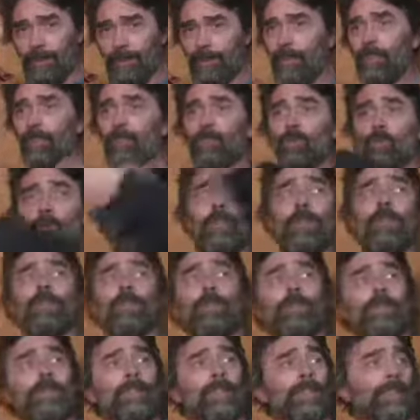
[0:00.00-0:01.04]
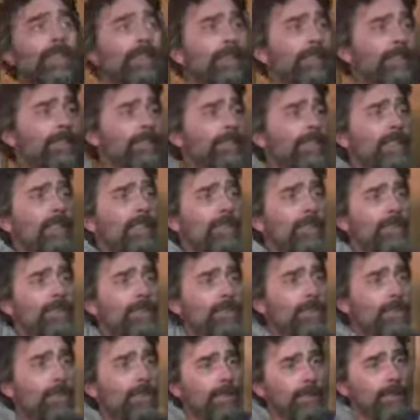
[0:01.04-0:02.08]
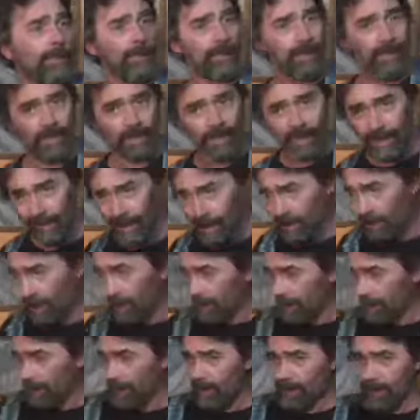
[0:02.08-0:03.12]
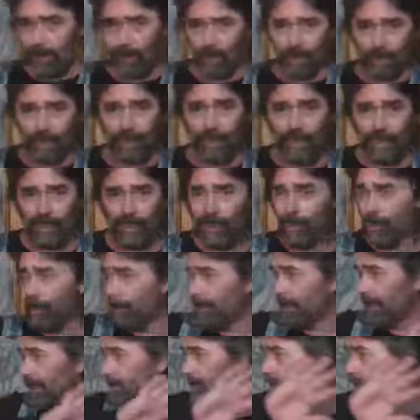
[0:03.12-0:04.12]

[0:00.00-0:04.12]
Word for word: this world, and everything of this world is sin, and one day it will be